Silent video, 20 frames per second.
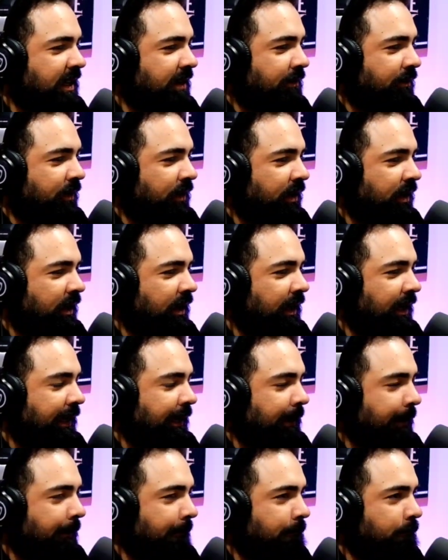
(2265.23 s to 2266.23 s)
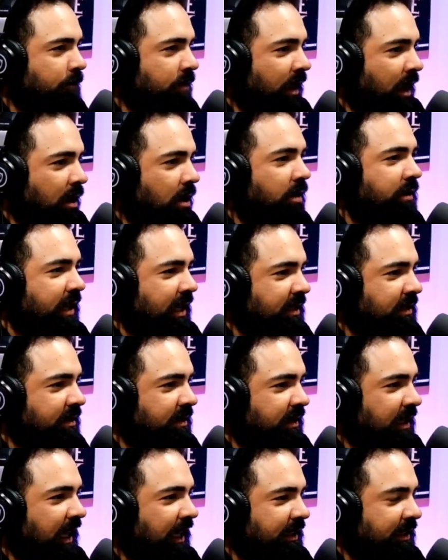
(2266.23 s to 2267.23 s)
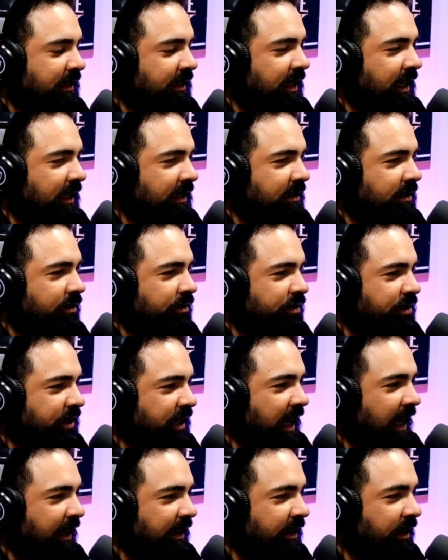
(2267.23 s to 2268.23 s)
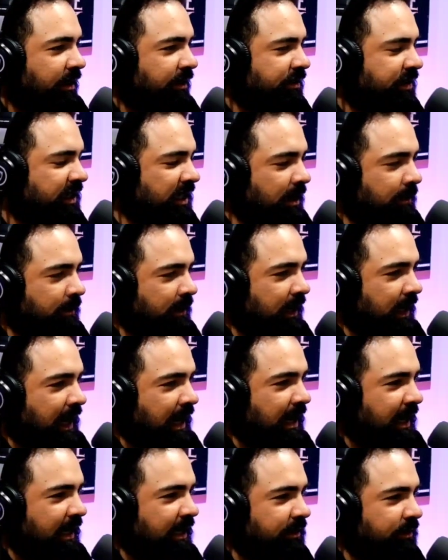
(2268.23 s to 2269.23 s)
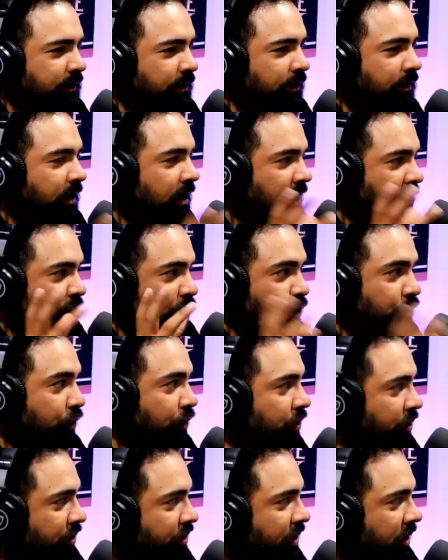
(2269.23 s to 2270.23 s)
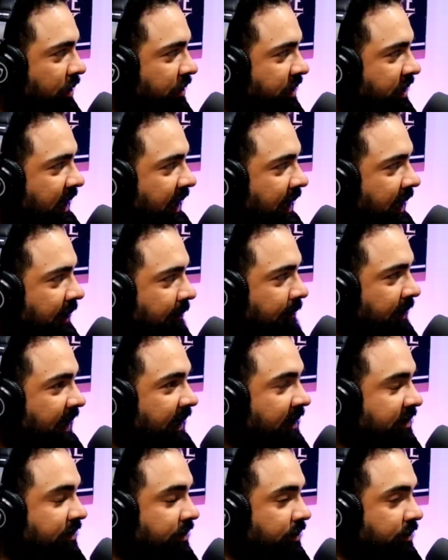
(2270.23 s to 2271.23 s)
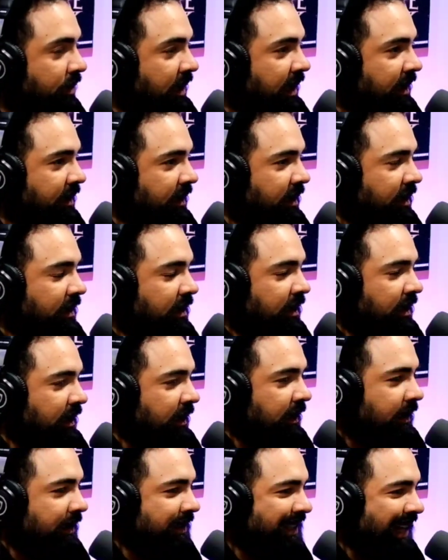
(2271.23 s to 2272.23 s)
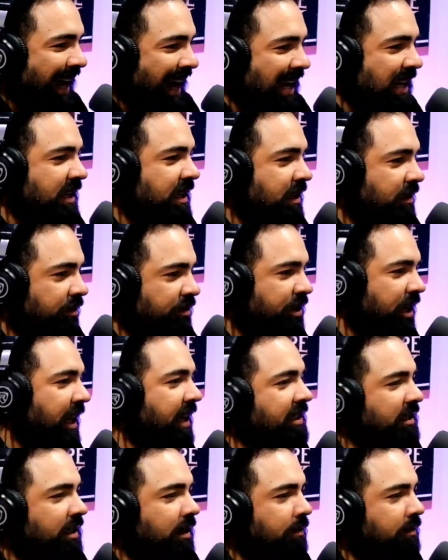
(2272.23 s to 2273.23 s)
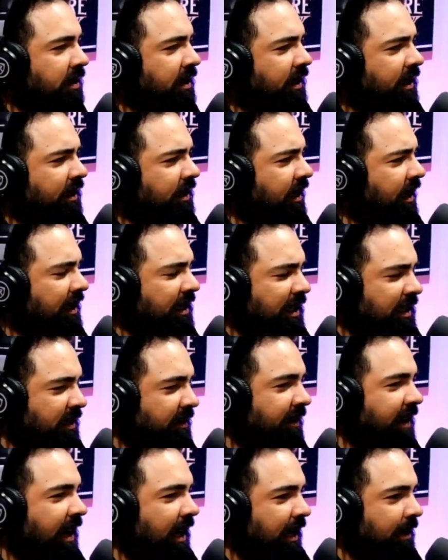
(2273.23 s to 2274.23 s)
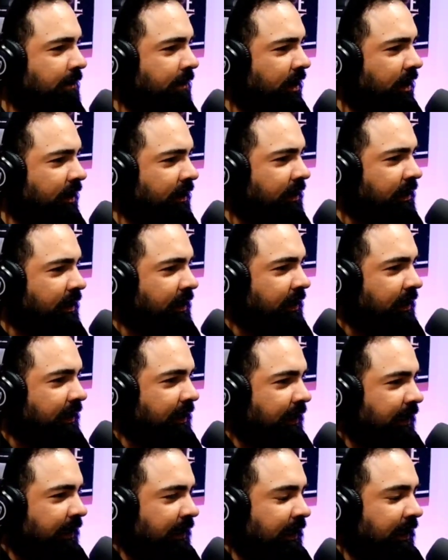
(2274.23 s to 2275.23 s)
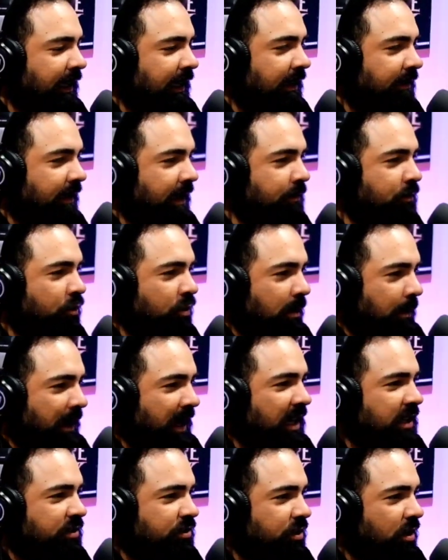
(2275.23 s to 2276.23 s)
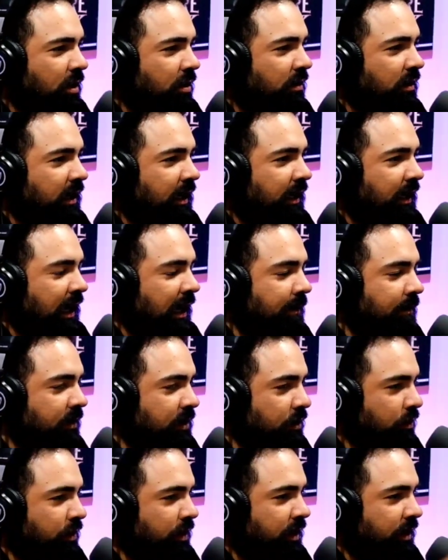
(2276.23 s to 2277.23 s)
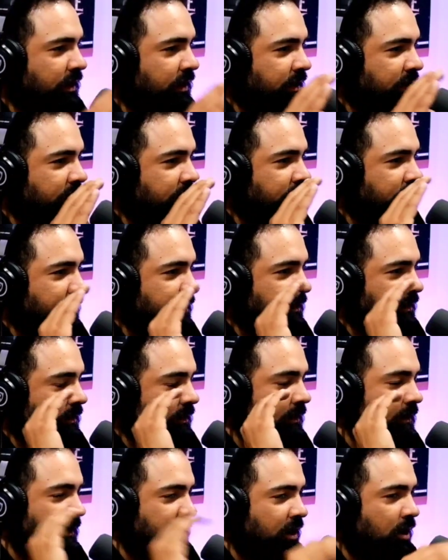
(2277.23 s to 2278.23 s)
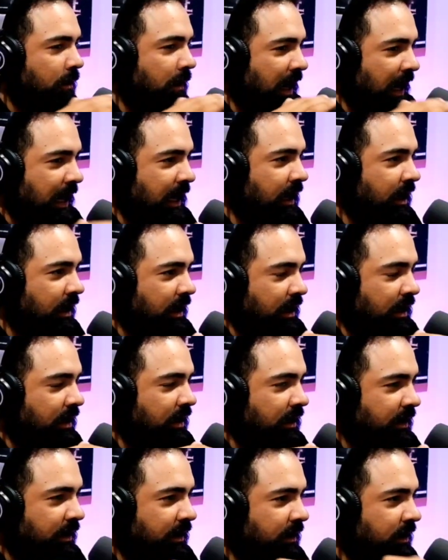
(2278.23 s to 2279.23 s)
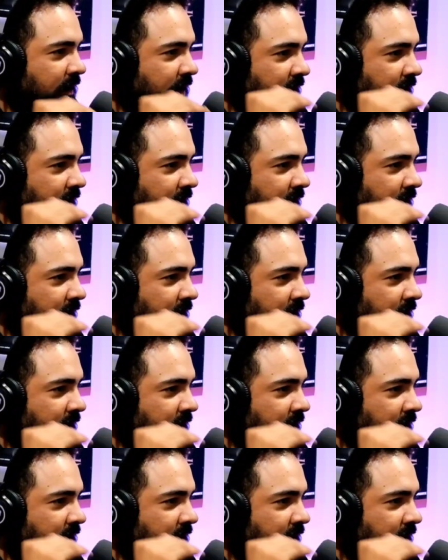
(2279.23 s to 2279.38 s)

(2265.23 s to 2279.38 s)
different. Like, oh, that's like their set, And some guys will do their show set because they're trying to tighten it or change something, and that's fine. But like, if I'm doing a paid show, like I'm doing, my